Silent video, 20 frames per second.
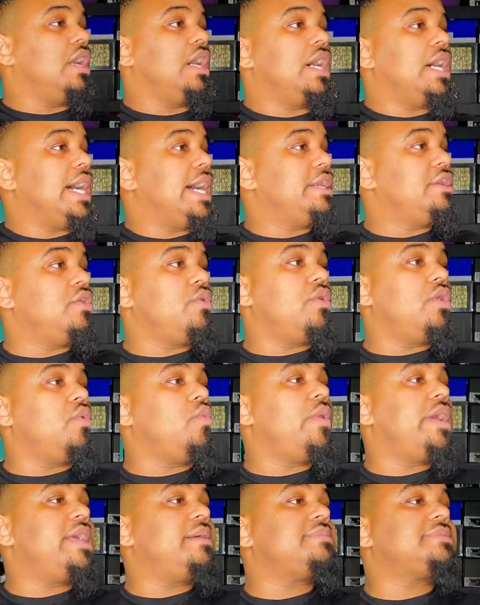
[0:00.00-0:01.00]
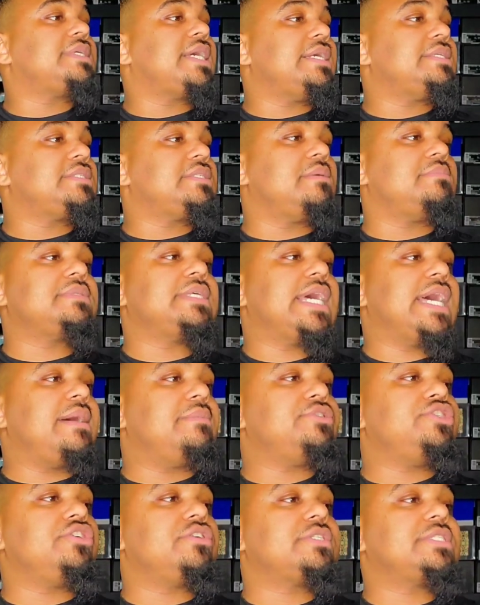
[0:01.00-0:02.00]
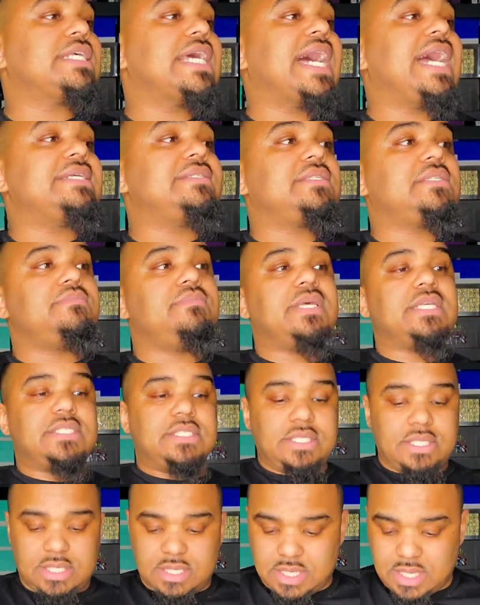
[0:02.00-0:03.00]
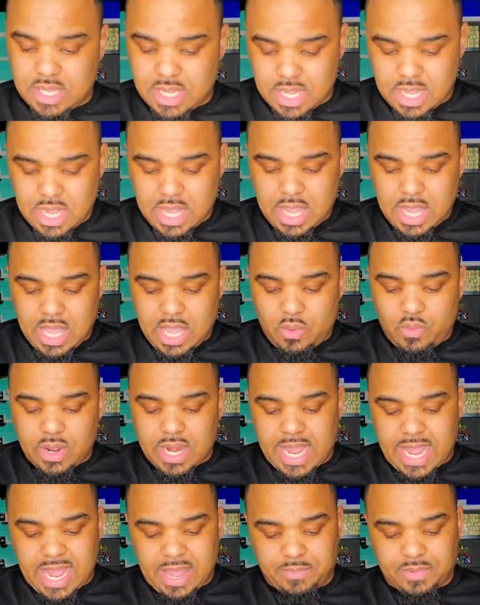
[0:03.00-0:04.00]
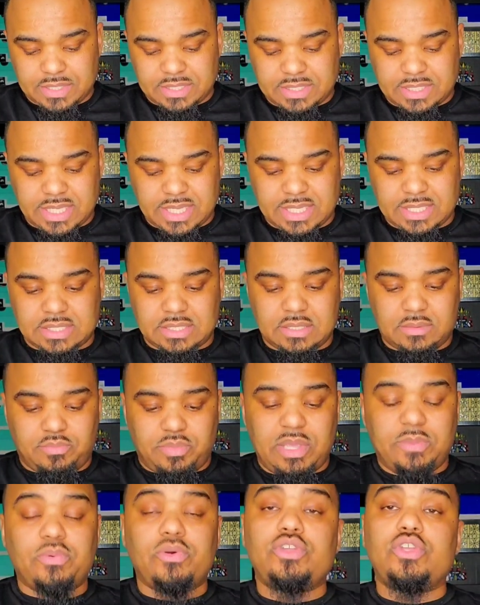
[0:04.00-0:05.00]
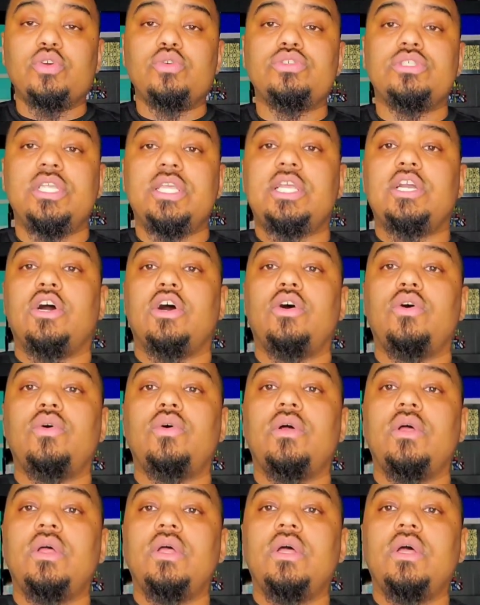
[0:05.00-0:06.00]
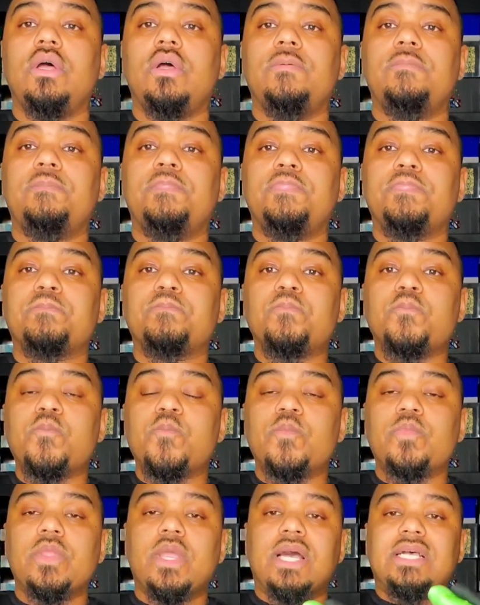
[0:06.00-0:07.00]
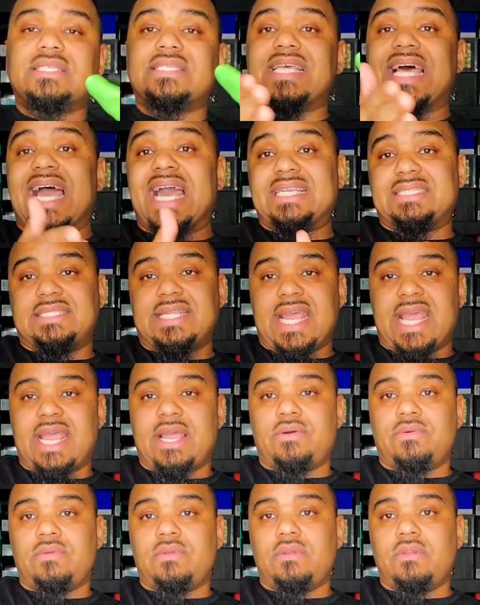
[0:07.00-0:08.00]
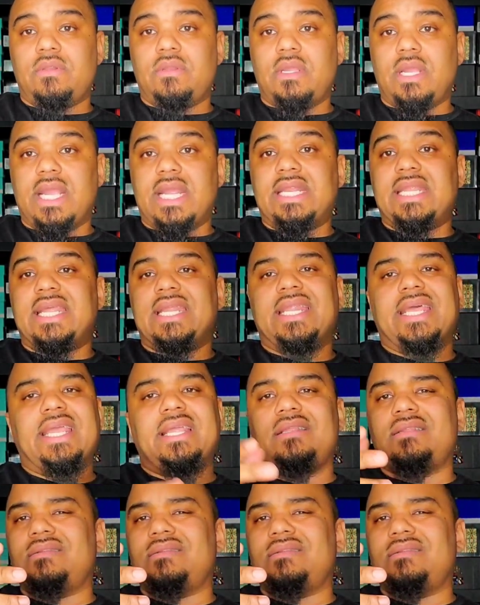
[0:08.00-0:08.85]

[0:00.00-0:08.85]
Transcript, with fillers: I know on websites sometimes your size is missing, and what happens is people usually go a size down, and then they,